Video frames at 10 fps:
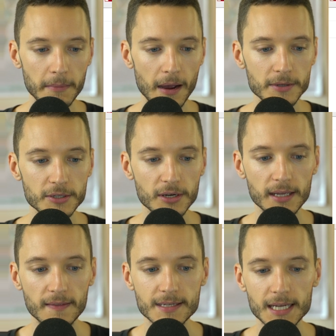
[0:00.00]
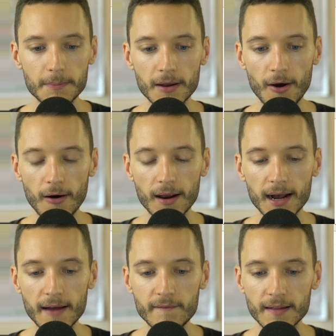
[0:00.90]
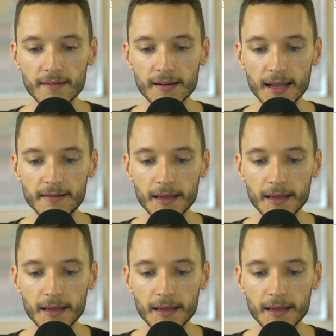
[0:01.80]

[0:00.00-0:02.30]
I always get this up on archive.today to get